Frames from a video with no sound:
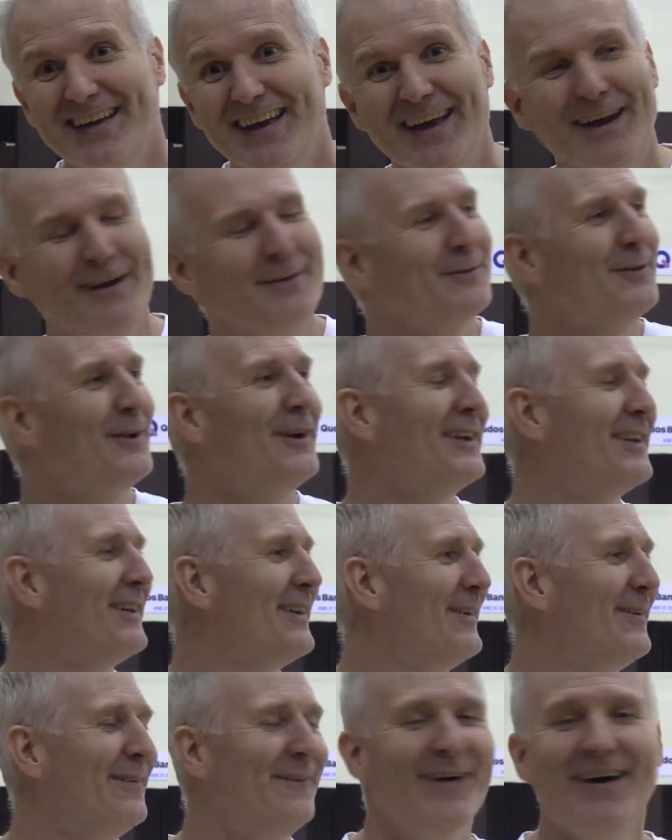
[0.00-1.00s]
And I was like,
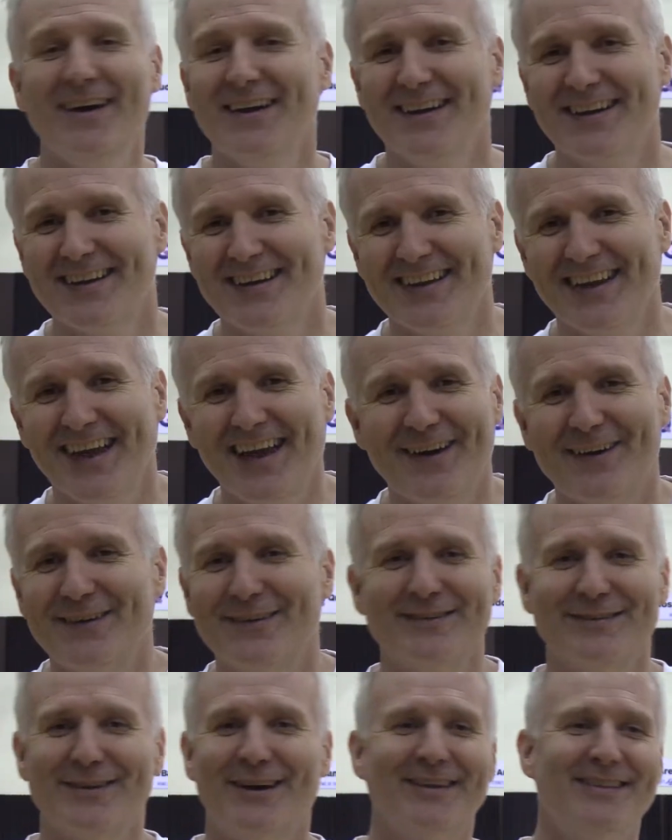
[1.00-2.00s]
what? Cal,
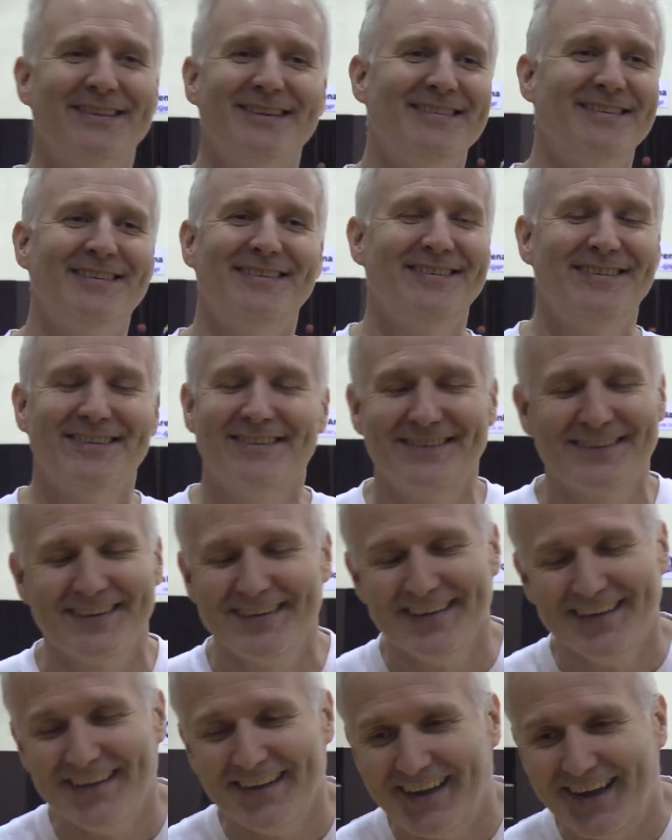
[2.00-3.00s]
it was like this
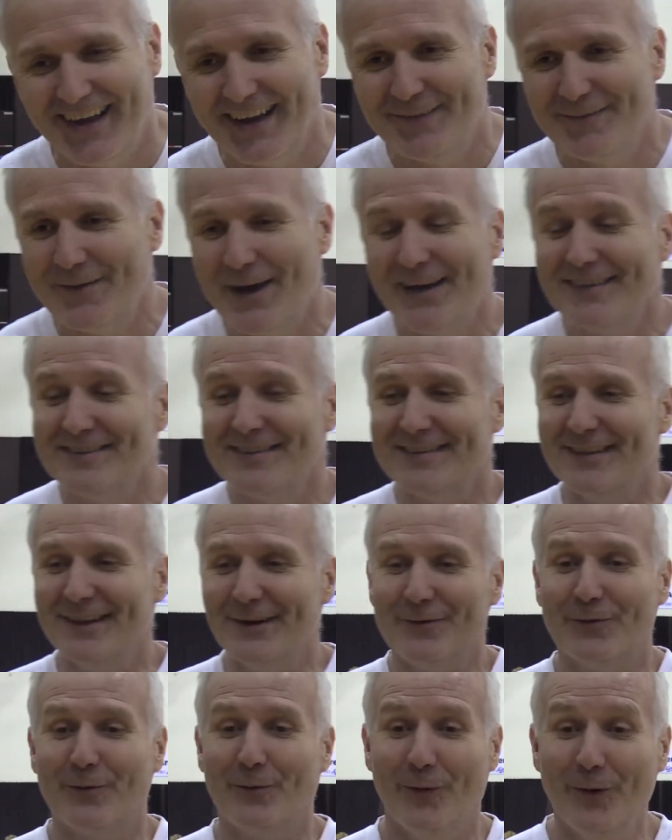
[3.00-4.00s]
amazing
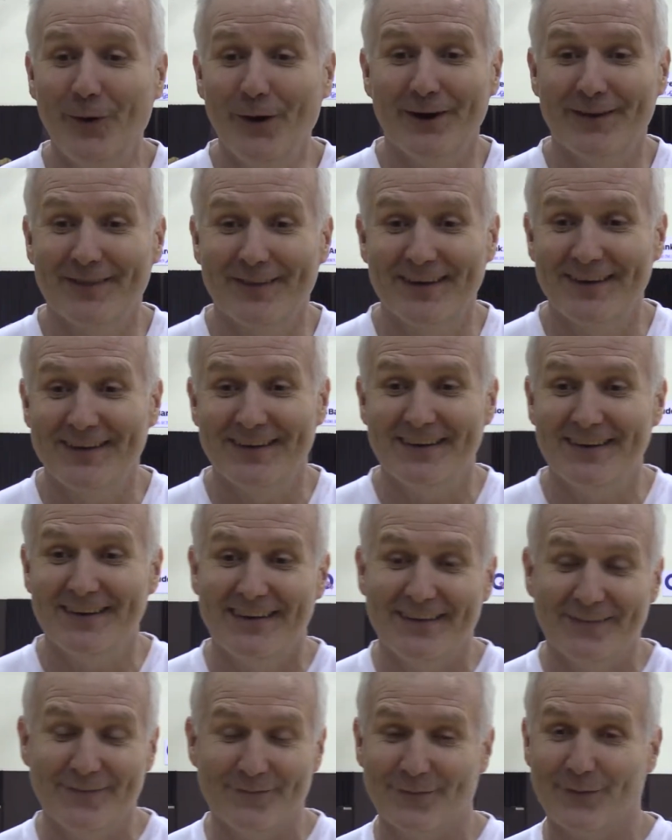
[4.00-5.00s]
little quirk that,
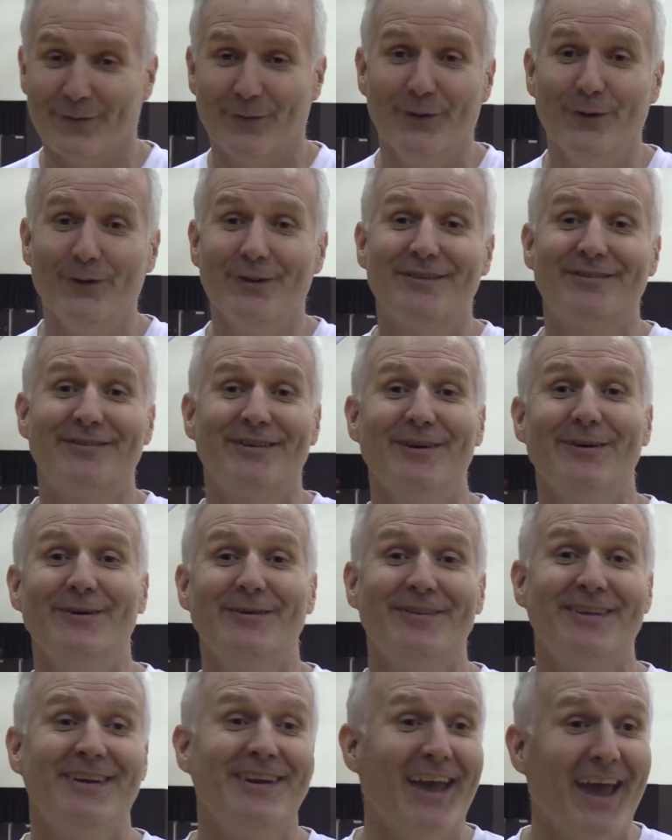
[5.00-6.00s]
for all the
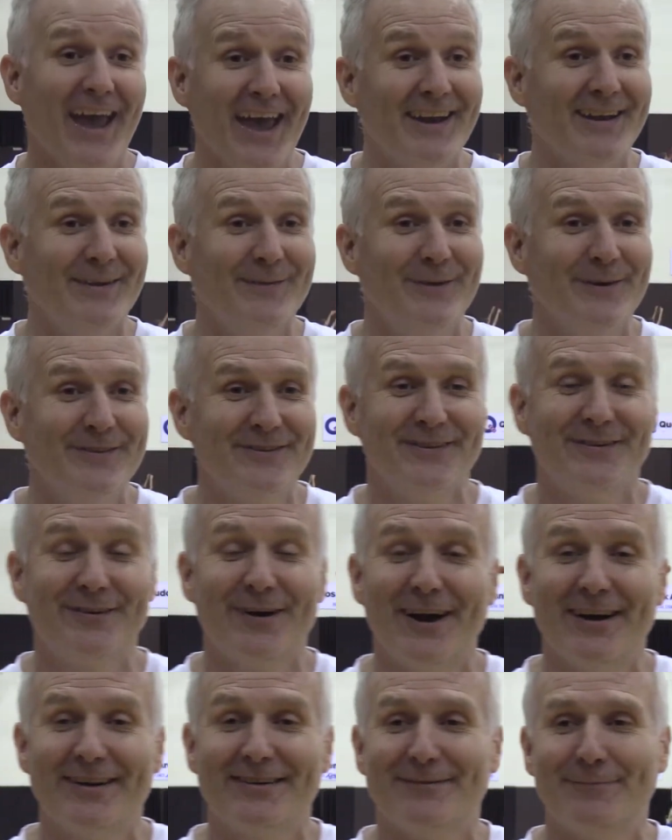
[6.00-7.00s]
skills that he had, he wasn't
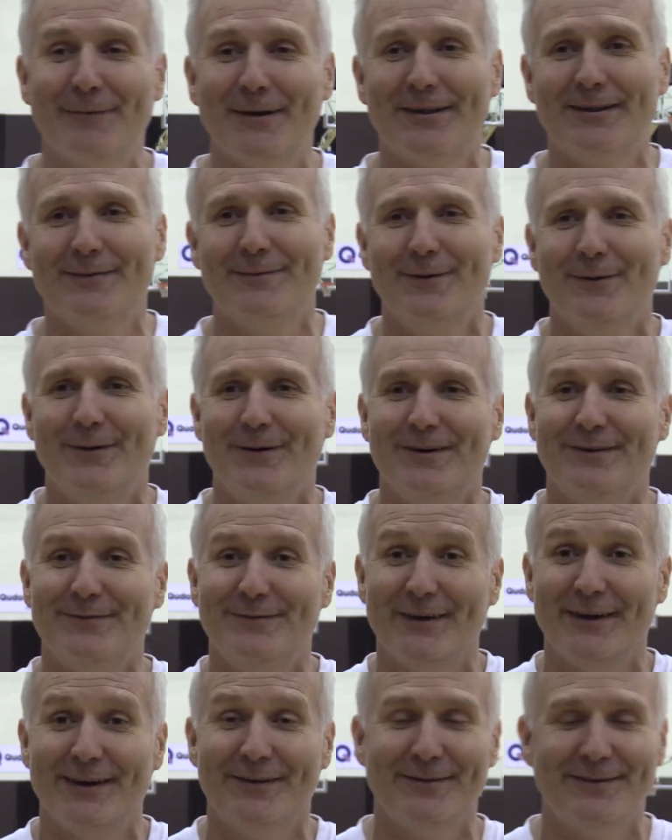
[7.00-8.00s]
great at spinning the ball on his
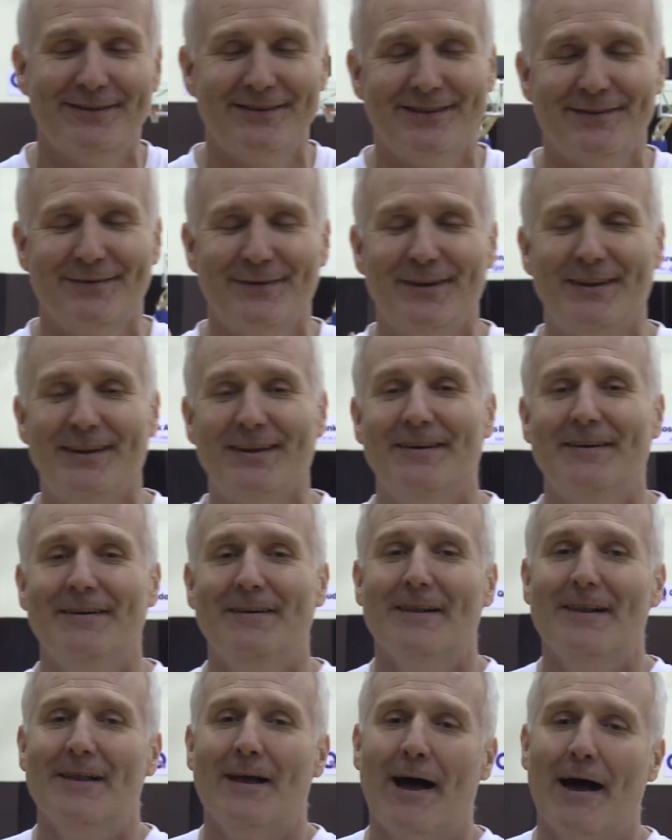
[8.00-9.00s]
finger, which is a fairly
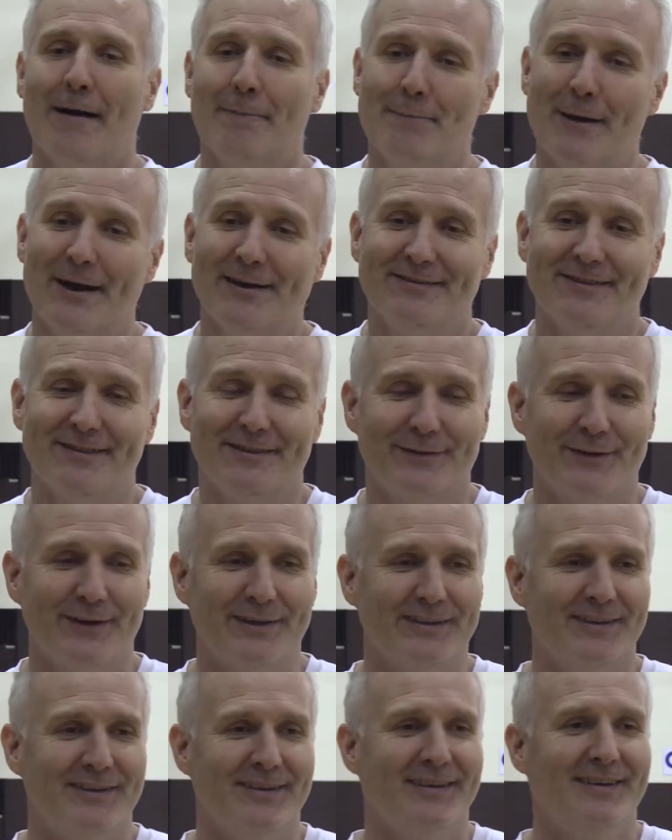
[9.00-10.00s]
basic
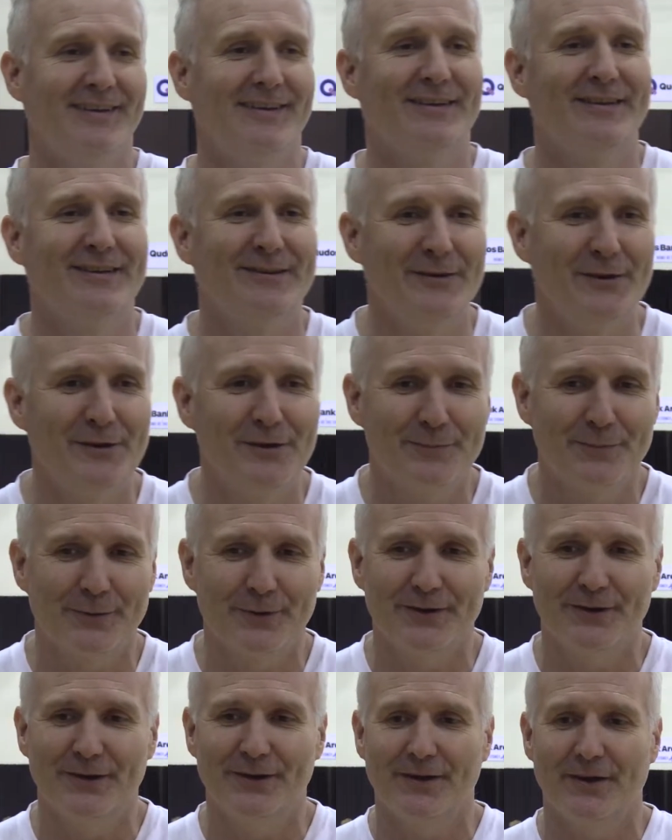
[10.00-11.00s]
trick that you learn
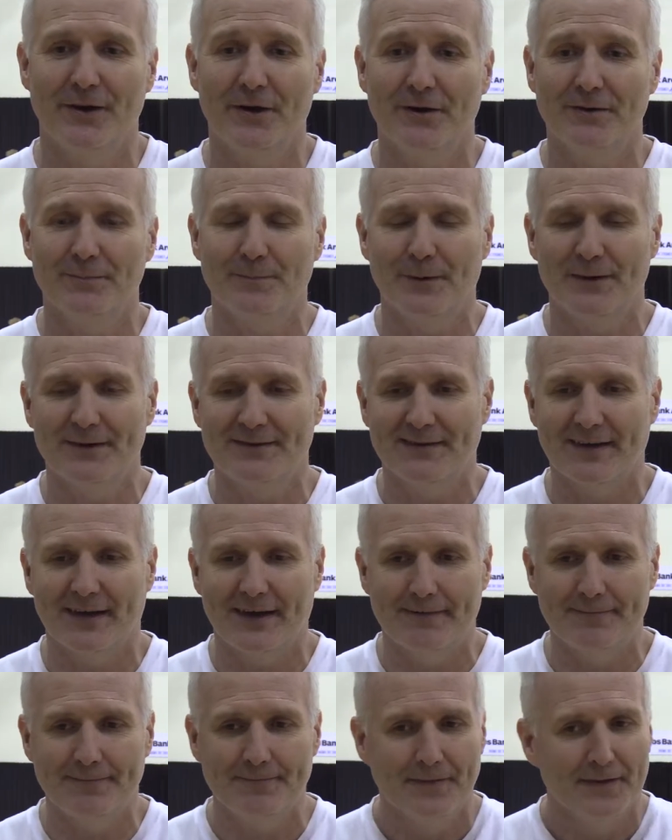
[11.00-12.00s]
pretty early on. But
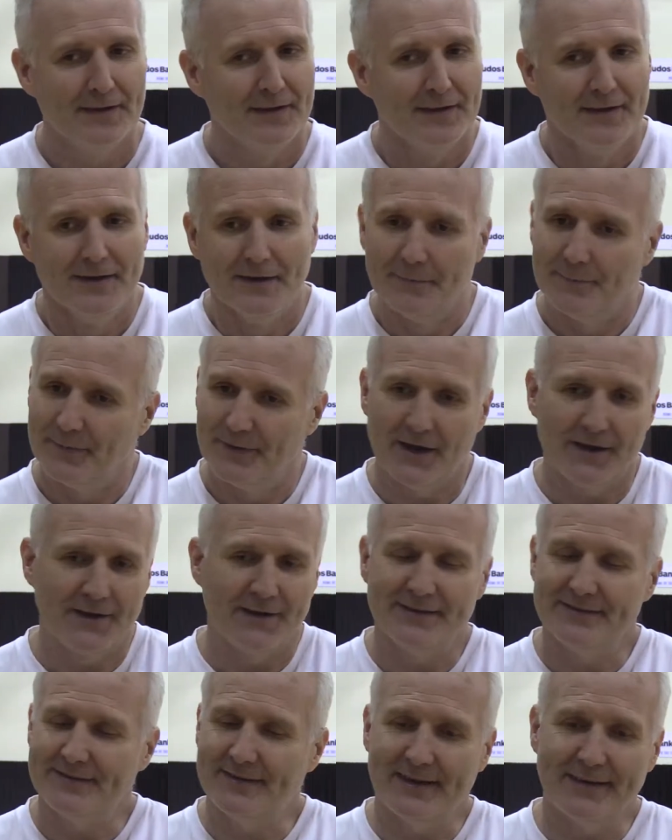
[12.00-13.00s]
no,
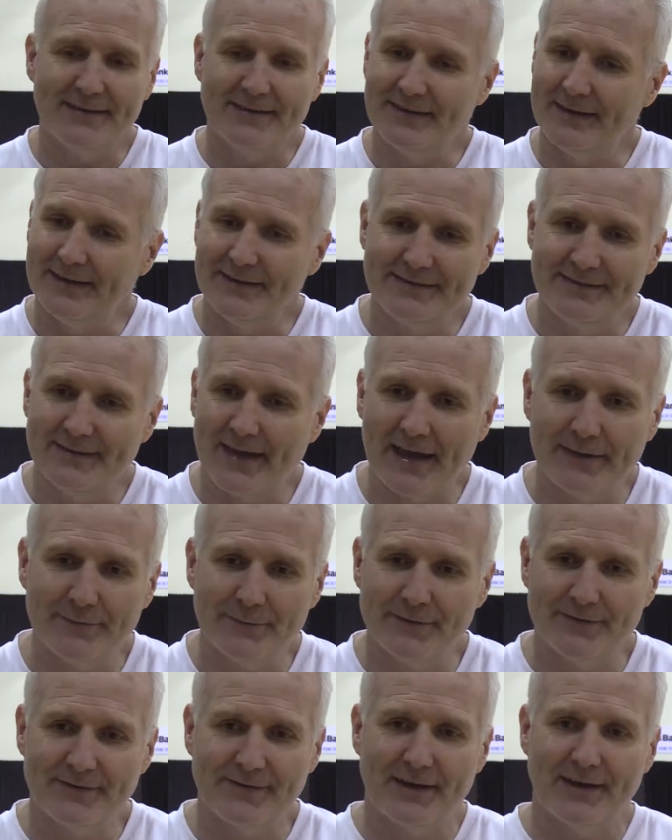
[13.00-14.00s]
his dad
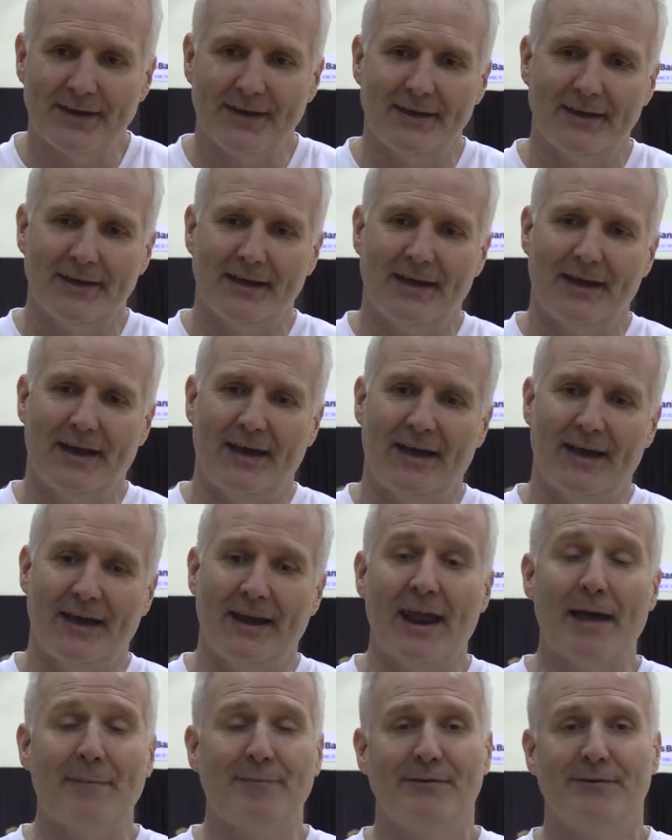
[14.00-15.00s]
was
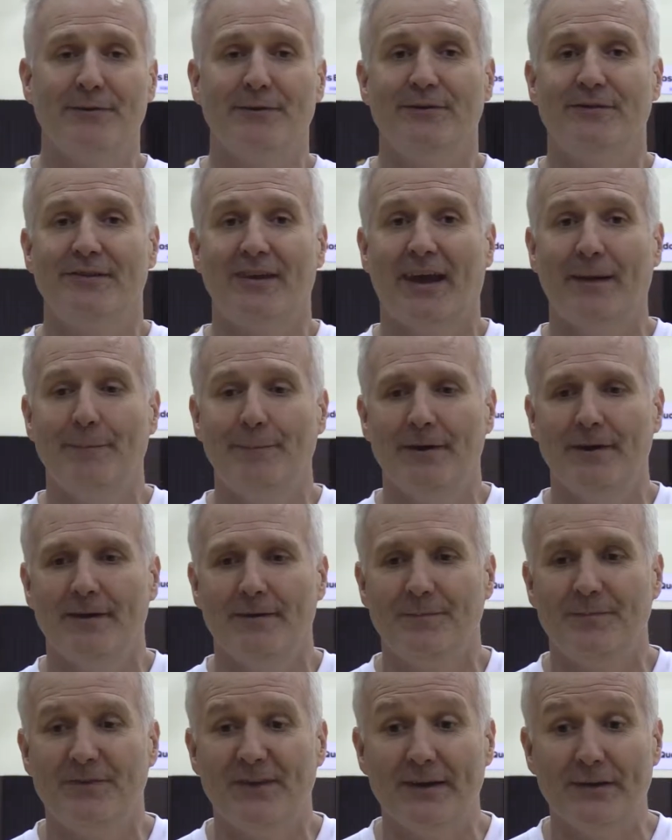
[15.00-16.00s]
an absolute champion
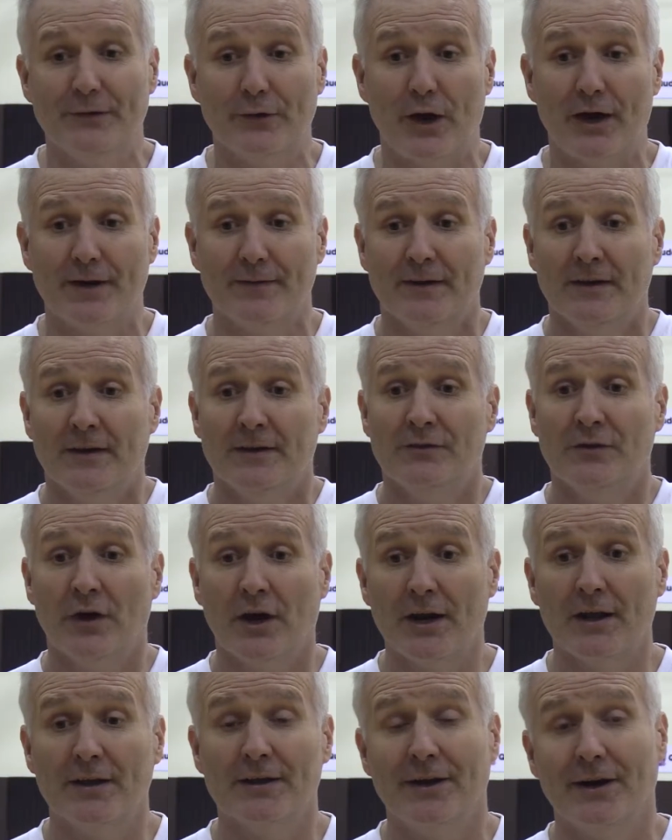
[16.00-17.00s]
and did a lot,
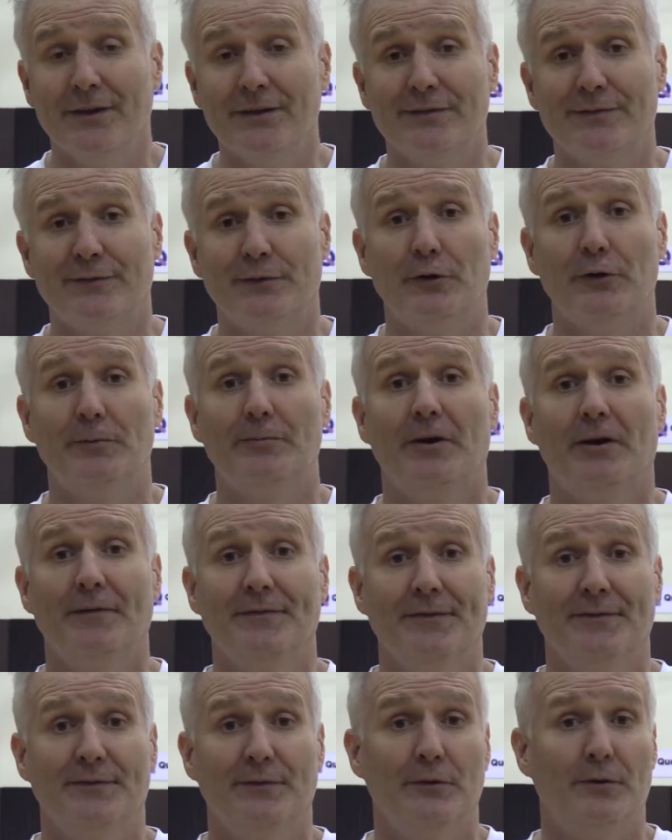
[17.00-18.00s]
not only on the floor but off
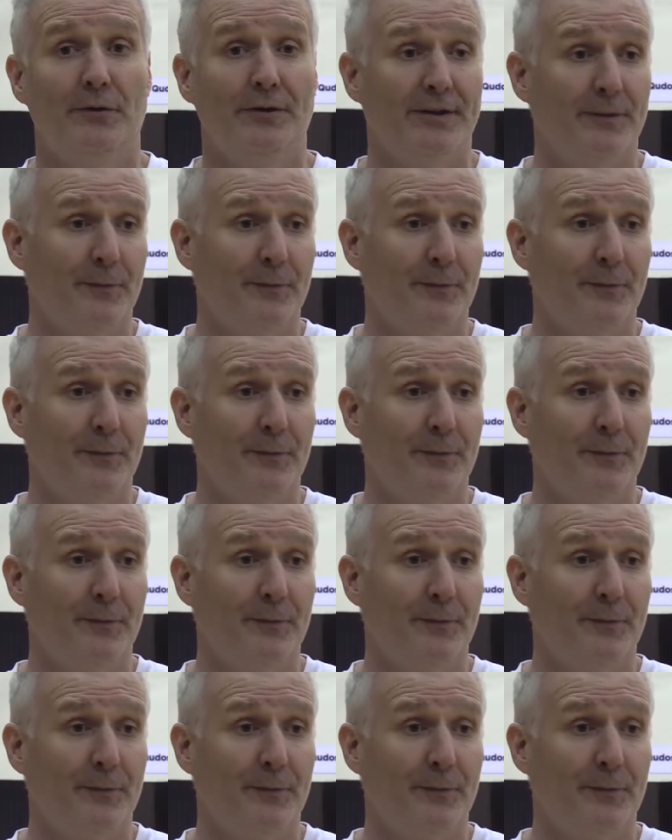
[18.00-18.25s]
the floor.